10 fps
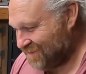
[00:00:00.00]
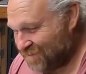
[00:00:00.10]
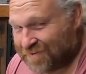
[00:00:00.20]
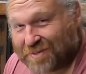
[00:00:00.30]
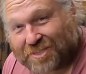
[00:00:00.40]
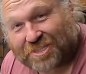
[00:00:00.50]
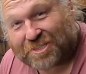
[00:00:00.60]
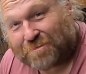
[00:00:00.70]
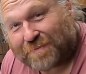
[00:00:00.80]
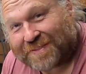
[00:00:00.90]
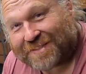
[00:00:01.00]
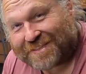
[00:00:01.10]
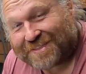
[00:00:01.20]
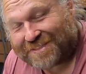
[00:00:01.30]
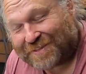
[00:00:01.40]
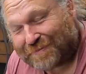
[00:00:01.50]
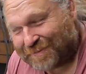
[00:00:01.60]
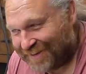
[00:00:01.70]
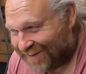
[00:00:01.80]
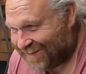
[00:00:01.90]
quite a stupid thing to do,
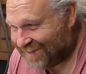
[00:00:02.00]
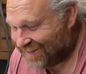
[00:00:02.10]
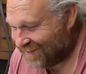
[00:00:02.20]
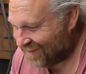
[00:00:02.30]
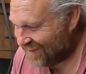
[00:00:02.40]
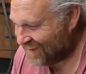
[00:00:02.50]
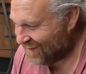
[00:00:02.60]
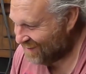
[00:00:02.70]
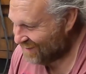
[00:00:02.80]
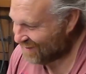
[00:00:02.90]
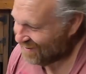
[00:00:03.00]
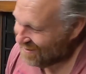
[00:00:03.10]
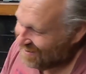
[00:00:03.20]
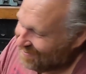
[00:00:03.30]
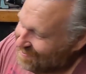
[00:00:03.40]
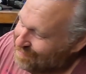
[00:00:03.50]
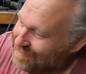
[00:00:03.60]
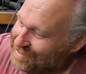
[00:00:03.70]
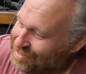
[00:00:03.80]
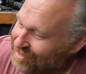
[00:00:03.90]
really. So yeah, I
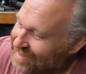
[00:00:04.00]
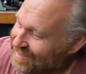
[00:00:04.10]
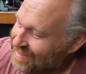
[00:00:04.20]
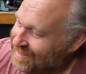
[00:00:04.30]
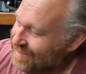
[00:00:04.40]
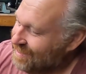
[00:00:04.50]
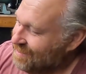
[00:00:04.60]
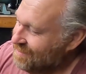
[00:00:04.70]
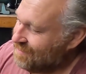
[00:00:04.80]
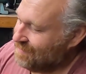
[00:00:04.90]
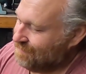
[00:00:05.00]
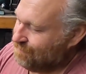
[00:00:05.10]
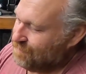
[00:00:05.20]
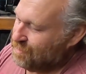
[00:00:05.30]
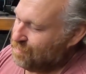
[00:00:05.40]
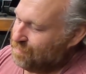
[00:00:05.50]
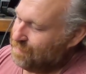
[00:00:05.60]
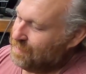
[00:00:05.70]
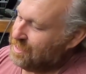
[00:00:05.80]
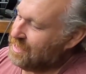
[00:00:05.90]
was drilling the little
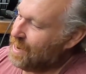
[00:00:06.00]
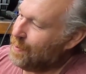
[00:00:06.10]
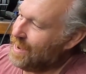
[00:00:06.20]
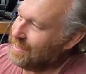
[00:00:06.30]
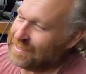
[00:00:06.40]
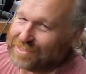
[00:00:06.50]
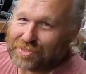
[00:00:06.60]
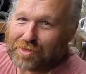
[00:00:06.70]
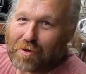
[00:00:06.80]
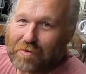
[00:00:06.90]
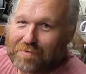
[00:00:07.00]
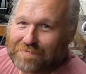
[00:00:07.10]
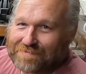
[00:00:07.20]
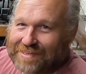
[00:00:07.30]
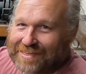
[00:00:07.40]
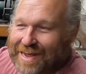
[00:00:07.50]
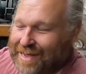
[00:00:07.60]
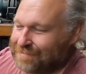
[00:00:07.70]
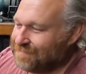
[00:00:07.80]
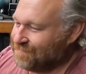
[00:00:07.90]
sort of shower head style thing
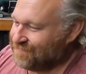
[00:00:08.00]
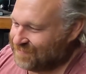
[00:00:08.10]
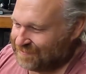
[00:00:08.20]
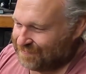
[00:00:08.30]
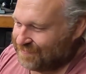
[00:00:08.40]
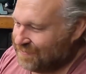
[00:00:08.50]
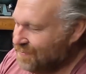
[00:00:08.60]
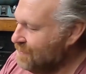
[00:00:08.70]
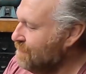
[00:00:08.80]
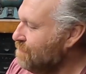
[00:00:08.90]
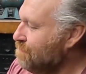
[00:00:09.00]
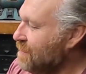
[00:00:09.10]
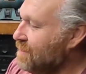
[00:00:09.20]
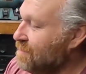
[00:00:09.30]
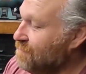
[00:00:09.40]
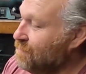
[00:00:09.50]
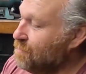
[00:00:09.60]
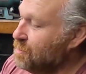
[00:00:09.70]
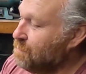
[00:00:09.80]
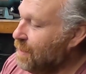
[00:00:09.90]
out for the middle of the
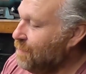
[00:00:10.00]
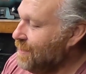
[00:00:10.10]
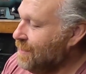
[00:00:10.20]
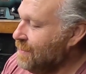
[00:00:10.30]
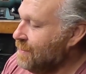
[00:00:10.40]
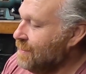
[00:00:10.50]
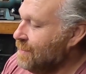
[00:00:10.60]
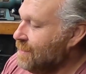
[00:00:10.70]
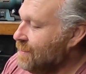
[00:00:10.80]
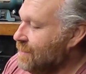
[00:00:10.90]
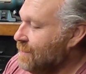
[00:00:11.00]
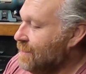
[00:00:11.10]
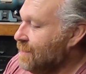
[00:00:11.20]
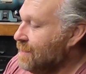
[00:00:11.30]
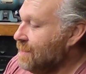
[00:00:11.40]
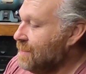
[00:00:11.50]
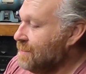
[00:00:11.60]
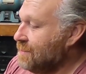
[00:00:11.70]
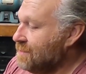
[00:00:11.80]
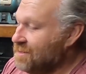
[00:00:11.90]
forge blower,
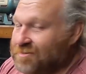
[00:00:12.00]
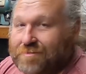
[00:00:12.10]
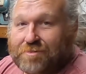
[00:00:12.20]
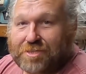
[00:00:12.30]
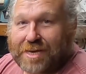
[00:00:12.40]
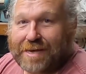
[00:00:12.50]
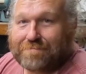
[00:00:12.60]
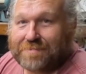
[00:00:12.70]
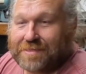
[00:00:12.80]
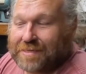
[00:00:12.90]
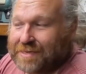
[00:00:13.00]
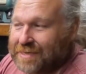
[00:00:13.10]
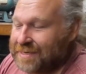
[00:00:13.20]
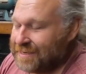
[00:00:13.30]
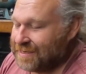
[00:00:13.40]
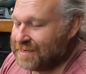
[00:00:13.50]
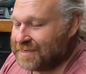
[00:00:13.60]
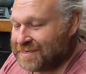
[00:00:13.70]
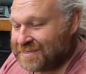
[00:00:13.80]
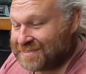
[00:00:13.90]
and the drill snapped
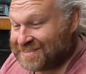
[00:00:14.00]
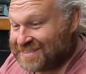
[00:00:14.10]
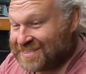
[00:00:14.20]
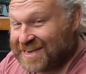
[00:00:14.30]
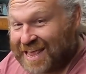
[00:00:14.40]
and